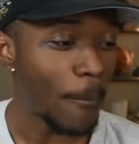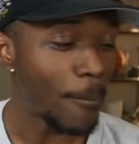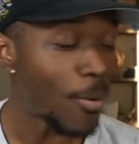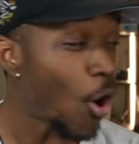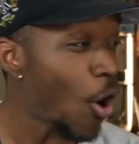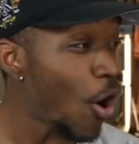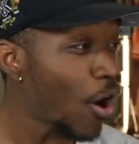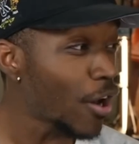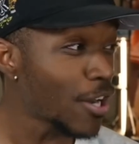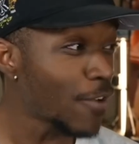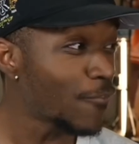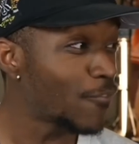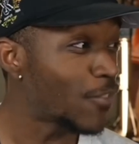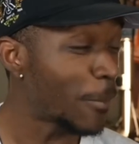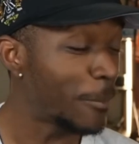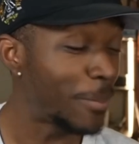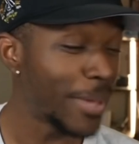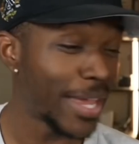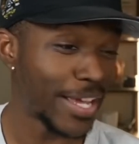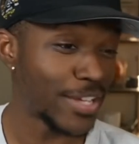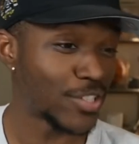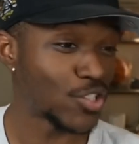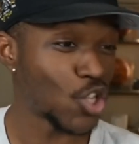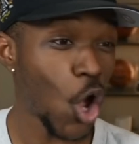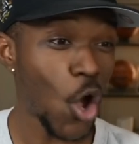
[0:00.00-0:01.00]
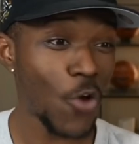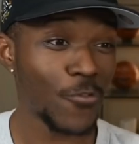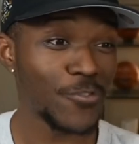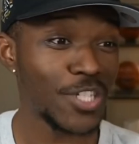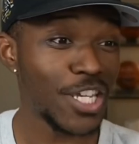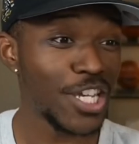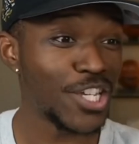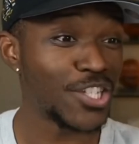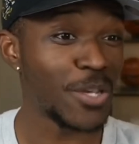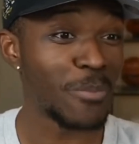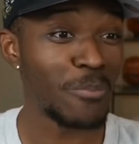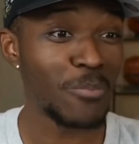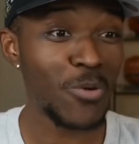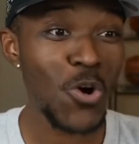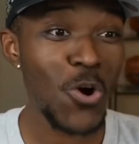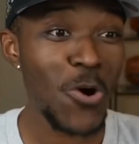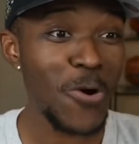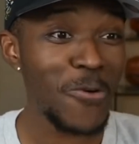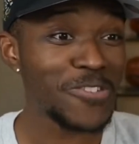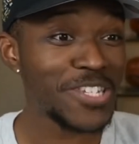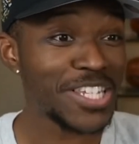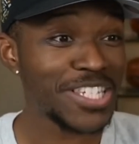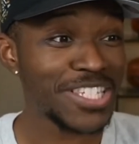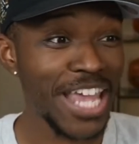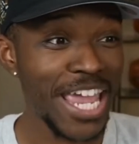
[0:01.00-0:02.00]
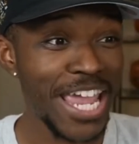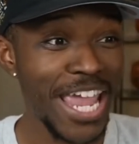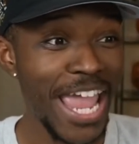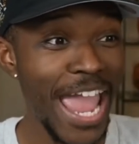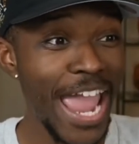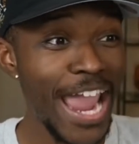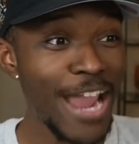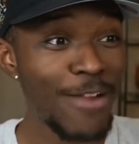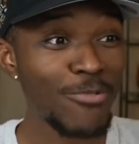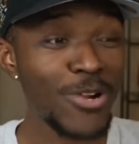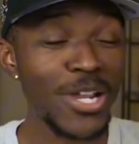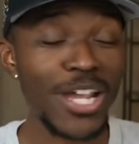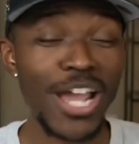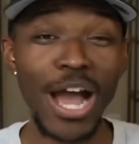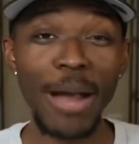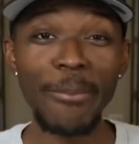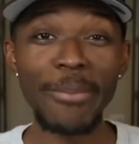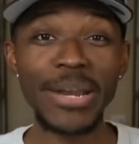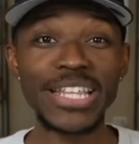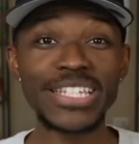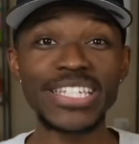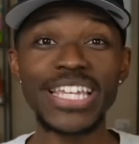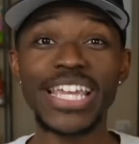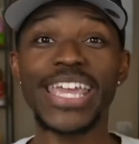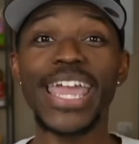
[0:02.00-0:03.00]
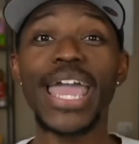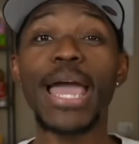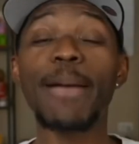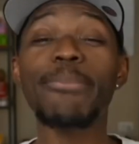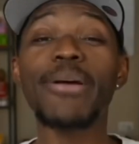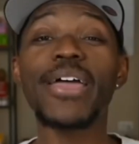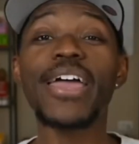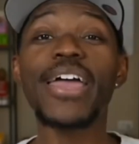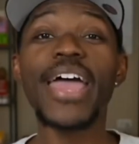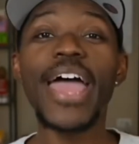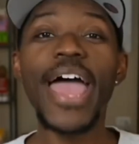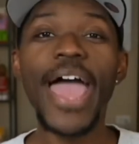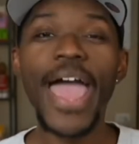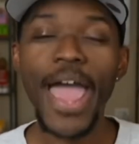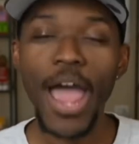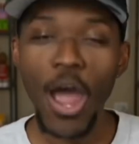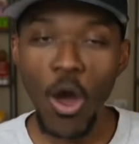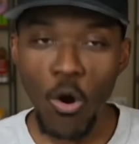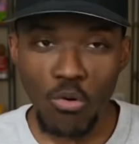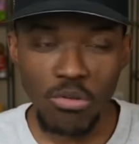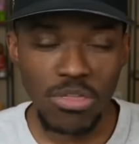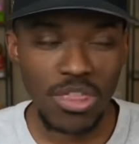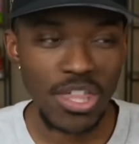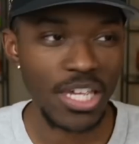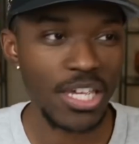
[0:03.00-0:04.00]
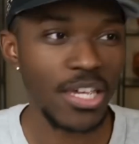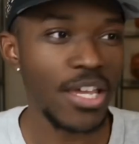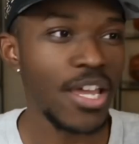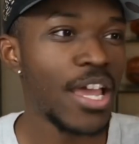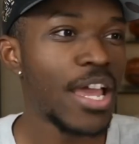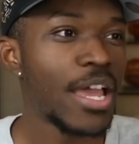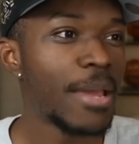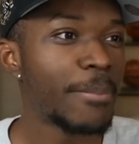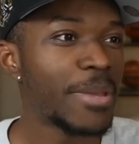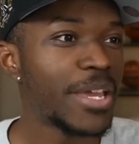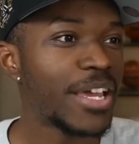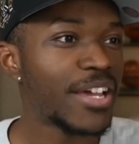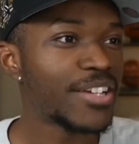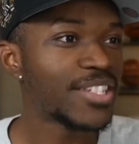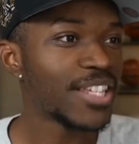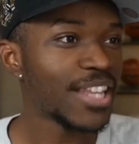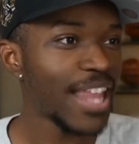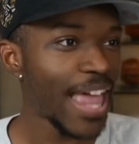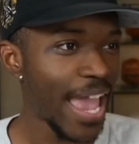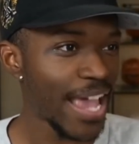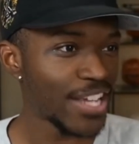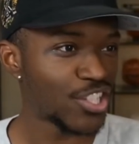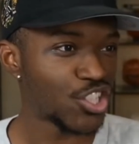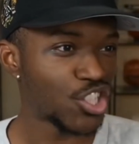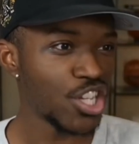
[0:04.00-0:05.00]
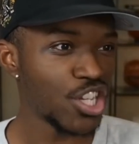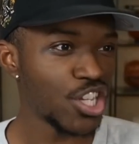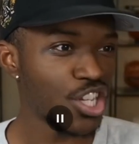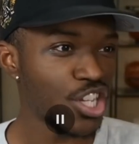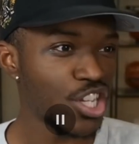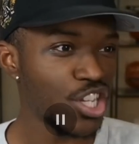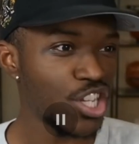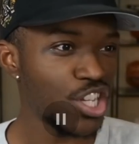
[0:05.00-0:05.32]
Part of the biggest offseason moves is say, hey, we're coming into camp healthy. Because last year...